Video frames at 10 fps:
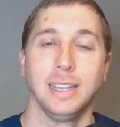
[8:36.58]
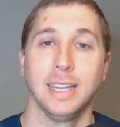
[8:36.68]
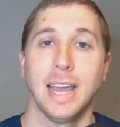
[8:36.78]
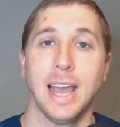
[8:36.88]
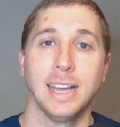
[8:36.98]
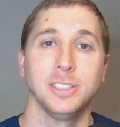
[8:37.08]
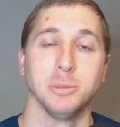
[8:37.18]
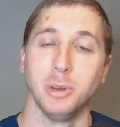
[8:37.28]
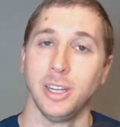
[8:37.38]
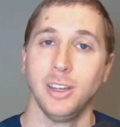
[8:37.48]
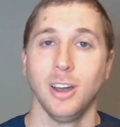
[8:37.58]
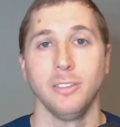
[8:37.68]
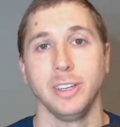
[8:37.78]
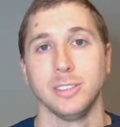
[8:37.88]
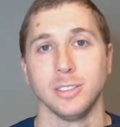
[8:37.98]
has the money,
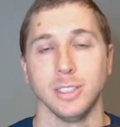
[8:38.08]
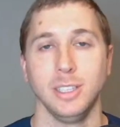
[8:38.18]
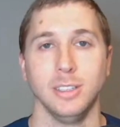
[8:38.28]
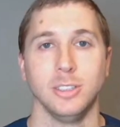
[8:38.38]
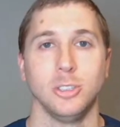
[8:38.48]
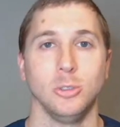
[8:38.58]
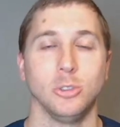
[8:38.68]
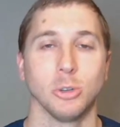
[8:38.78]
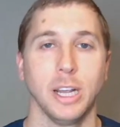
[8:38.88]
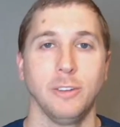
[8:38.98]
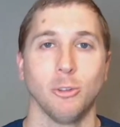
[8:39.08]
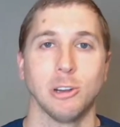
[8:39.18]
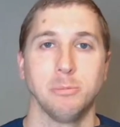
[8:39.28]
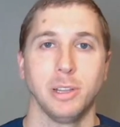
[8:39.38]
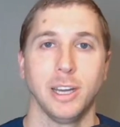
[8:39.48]
obviously, to trade
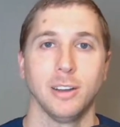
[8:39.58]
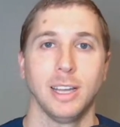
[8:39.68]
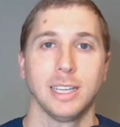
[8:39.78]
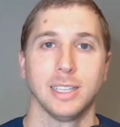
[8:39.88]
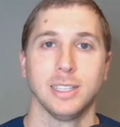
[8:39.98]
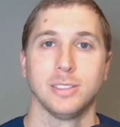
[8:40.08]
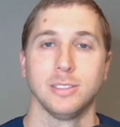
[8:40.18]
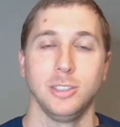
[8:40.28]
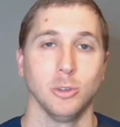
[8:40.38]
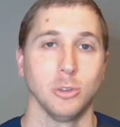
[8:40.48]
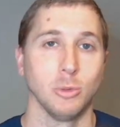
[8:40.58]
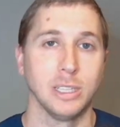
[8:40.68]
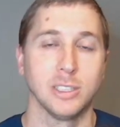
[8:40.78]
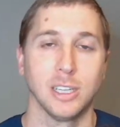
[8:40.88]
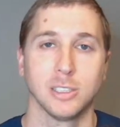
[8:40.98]
for a player like this. You know, the
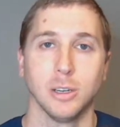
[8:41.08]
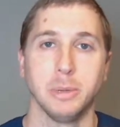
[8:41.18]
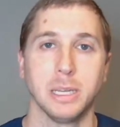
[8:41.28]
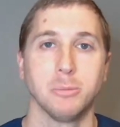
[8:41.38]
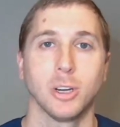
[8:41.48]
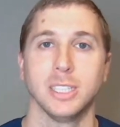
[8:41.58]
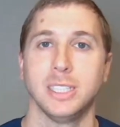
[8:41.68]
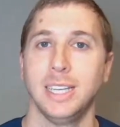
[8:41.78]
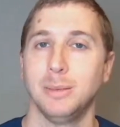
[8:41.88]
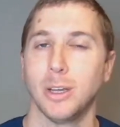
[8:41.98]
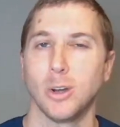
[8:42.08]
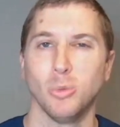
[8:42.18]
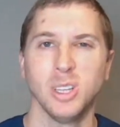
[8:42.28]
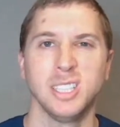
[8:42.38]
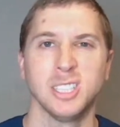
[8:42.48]
Red Sox are a big market team.
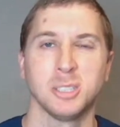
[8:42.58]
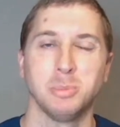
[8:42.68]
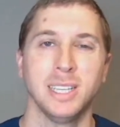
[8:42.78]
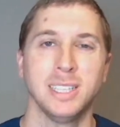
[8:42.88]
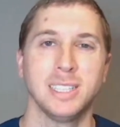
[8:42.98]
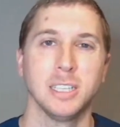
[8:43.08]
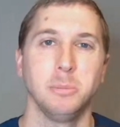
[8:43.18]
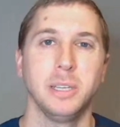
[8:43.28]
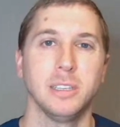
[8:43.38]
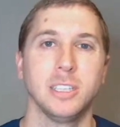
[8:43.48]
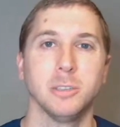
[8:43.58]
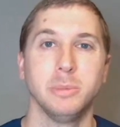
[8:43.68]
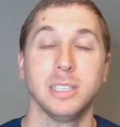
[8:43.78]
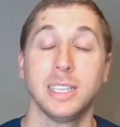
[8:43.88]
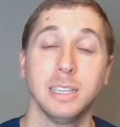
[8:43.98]
They're willing to spend
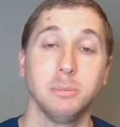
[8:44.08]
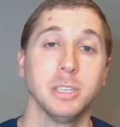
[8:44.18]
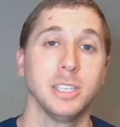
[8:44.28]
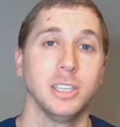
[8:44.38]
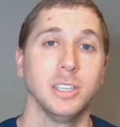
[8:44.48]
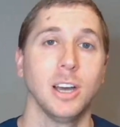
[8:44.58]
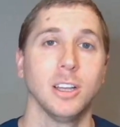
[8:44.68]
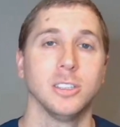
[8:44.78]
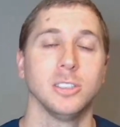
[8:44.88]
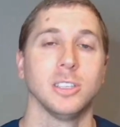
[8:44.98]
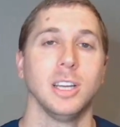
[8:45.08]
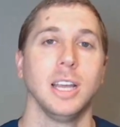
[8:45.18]
$10 million